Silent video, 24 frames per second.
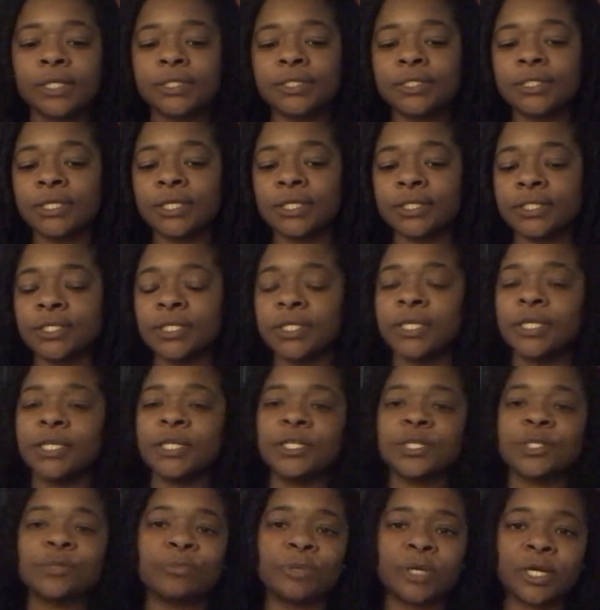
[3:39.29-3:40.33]
to, to get
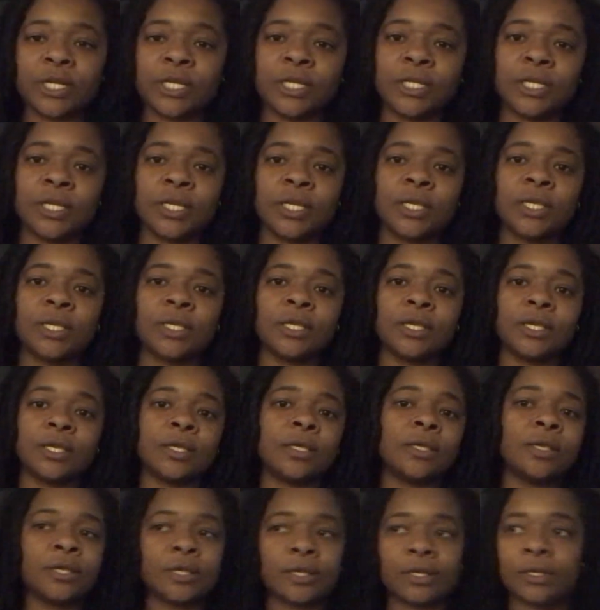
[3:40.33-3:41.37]
his money and,
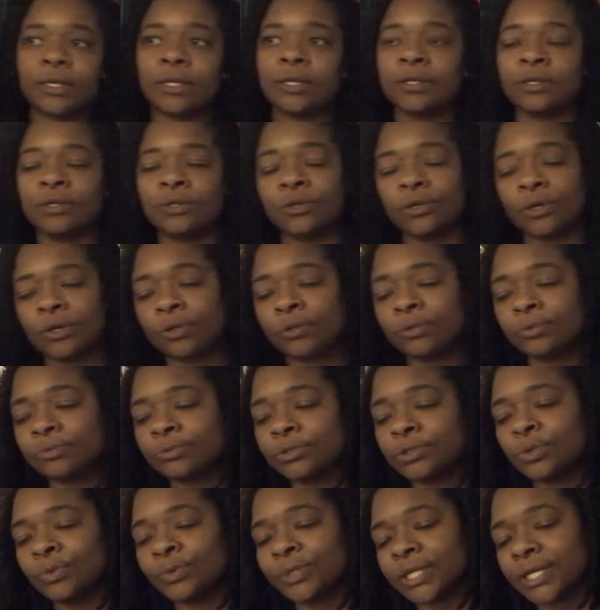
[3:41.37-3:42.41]
and, and, and you know,
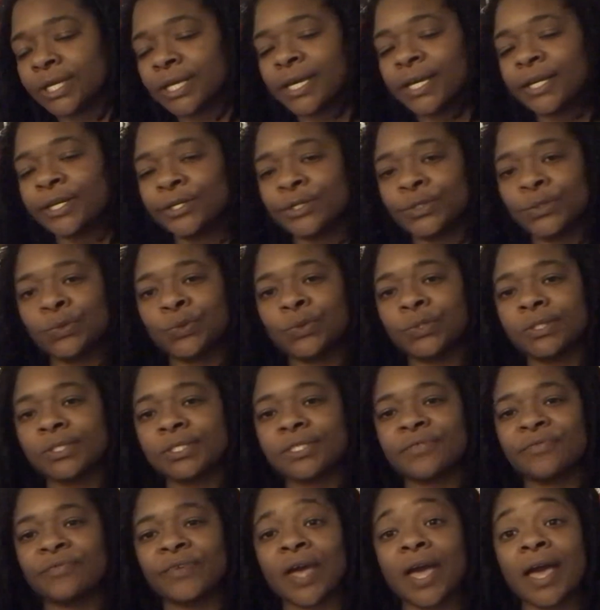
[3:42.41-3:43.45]
do what he got to do to
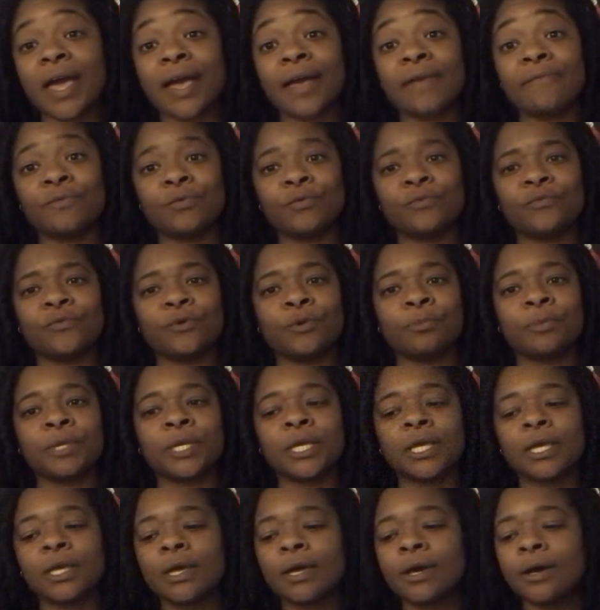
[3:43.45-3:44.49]
survive, you feel
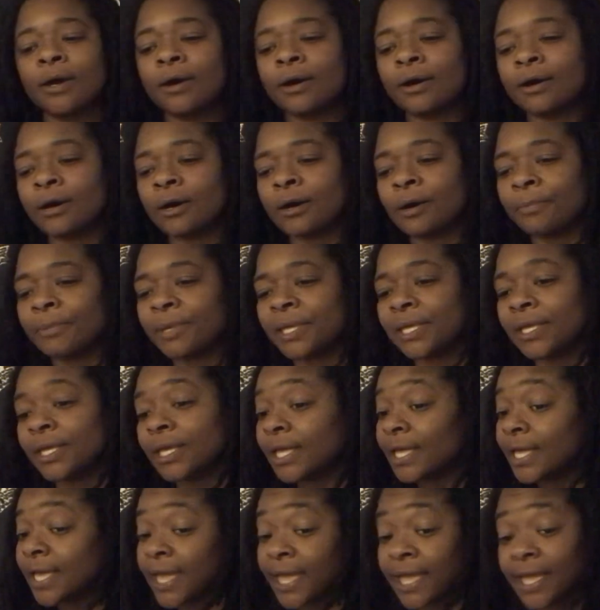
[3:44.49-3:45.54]
me. Um, he,
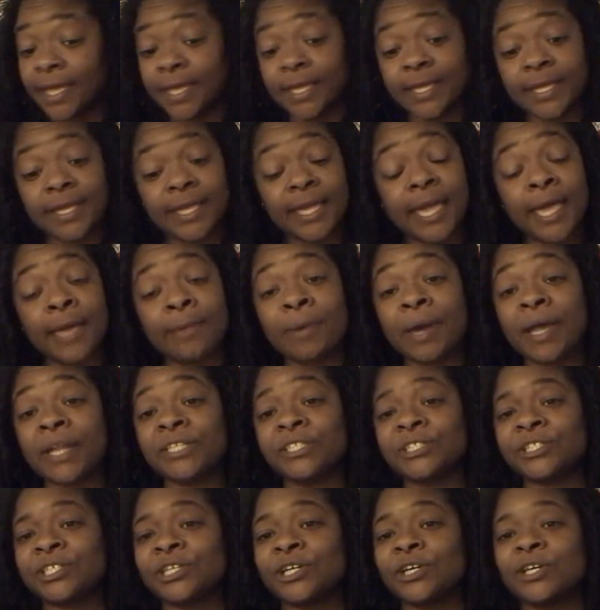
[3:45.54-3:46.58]
hey, he came out
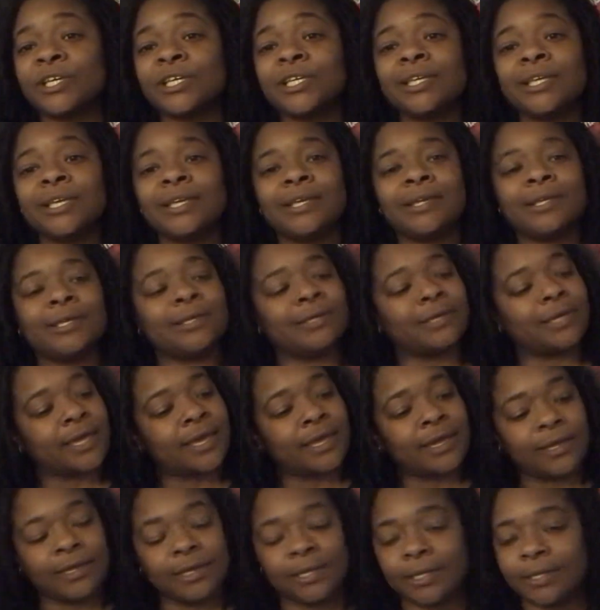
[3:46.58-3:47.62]
of jail, he, he,
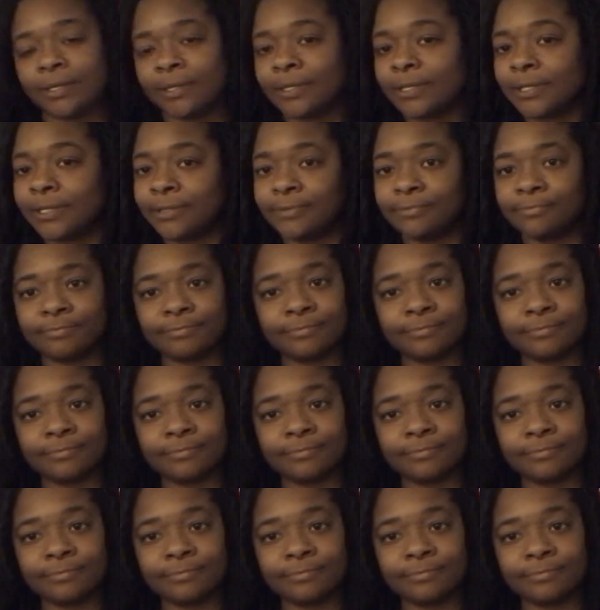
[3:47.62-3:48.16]
hey, he, he